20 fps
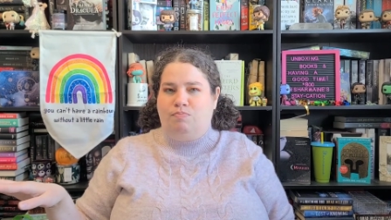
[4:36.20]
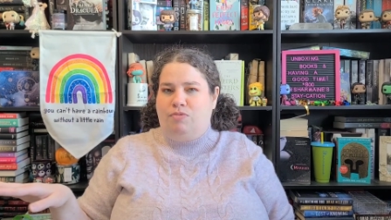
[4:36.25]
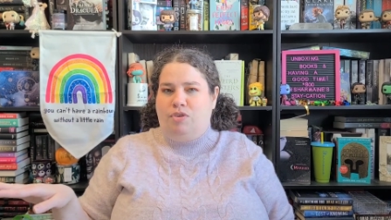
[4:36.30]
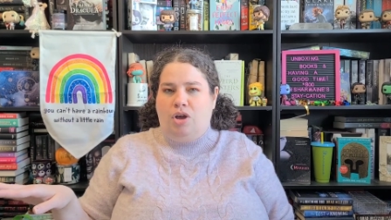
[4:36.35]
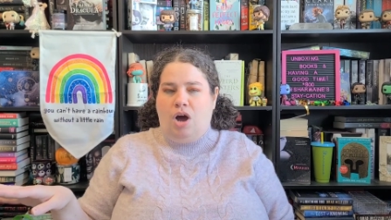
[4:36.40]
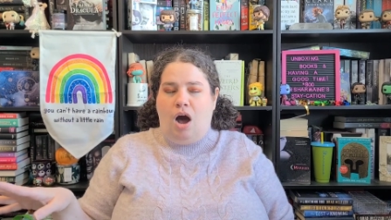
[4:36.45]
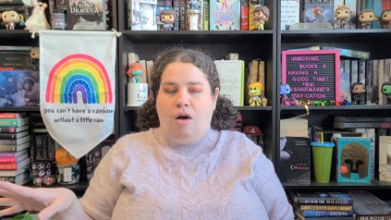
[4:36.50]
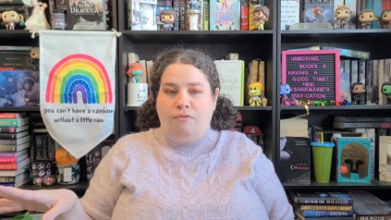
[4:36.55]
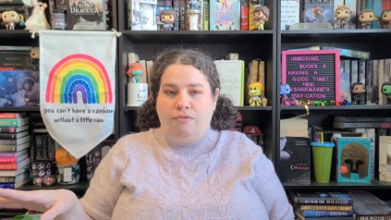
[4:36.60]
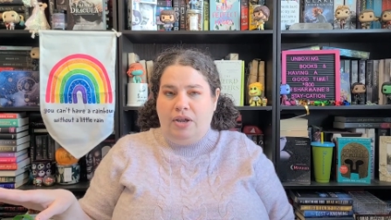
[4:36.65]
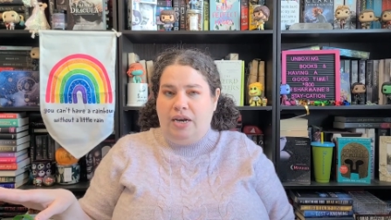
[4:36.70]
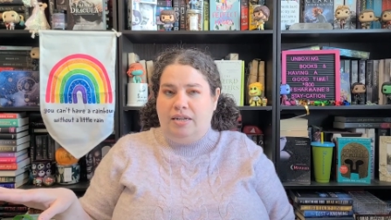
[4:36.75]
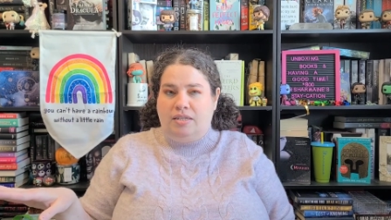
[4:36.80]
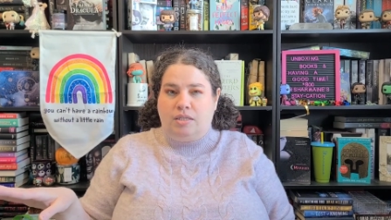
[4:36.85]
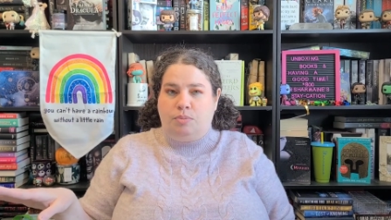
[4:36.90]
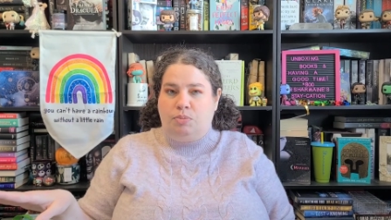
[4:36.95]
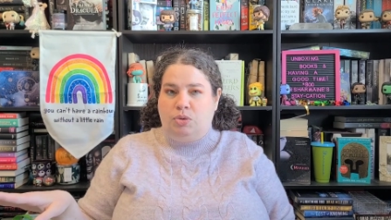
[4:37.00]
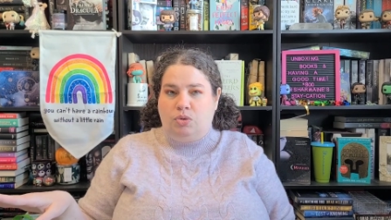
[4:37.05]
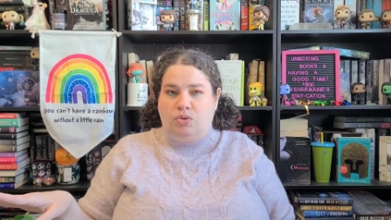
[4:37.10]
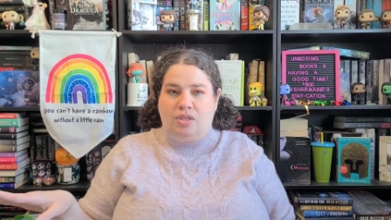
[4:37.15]
confidence
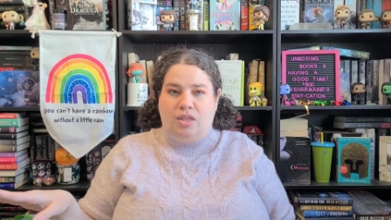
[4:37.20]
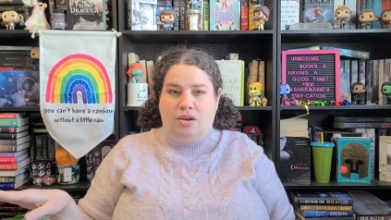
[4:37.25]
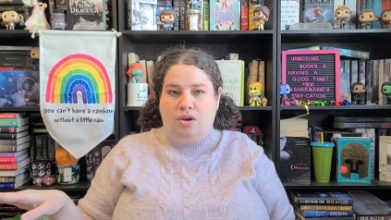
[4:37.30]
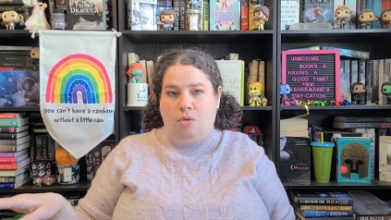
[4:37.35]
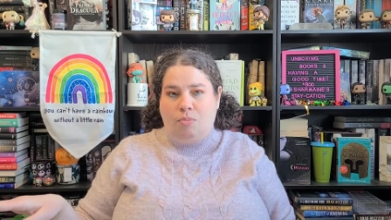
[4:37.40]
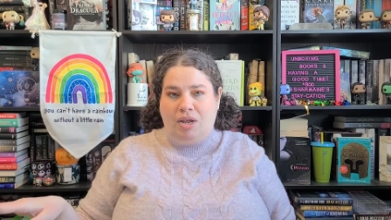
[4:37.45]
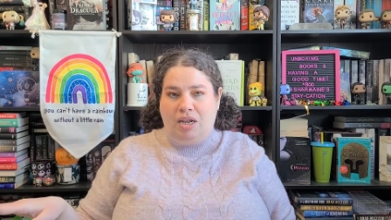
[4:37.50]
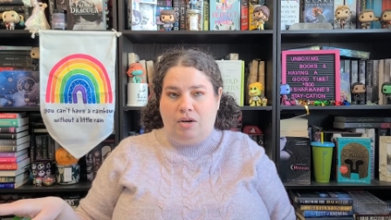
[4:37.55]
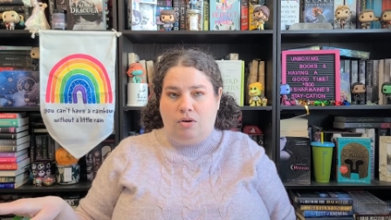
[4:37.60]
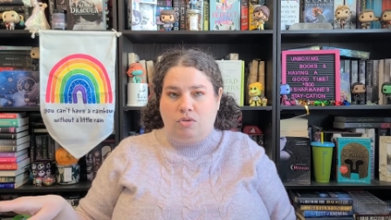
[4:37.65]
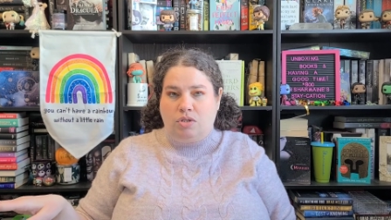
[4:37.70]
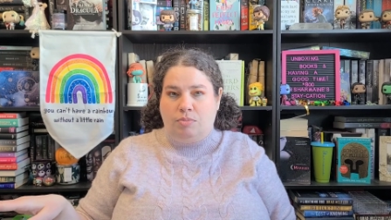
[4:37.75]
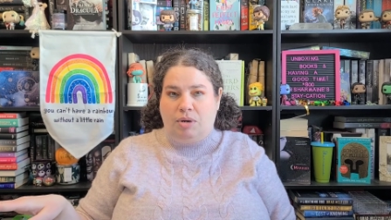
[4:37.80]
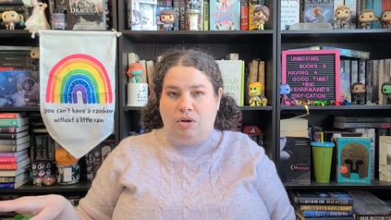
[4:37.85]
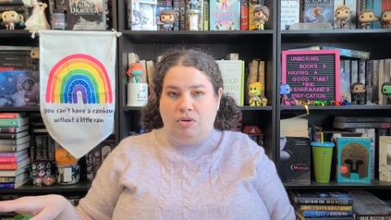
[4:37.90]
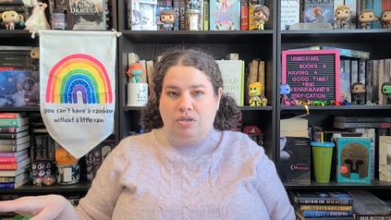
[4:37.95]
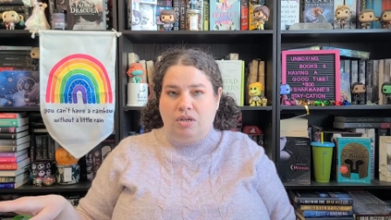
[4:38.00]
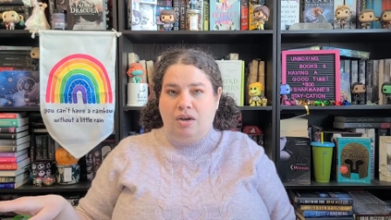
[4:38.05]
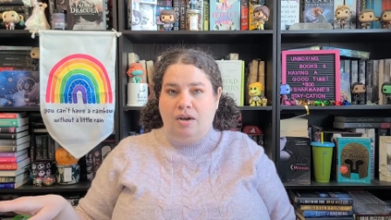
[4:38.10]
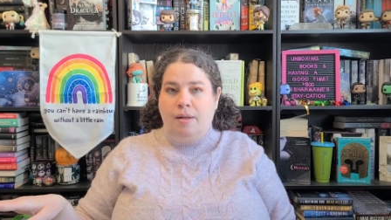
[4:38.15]
boost that nobody knows
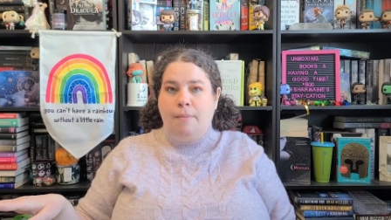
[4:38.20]
about.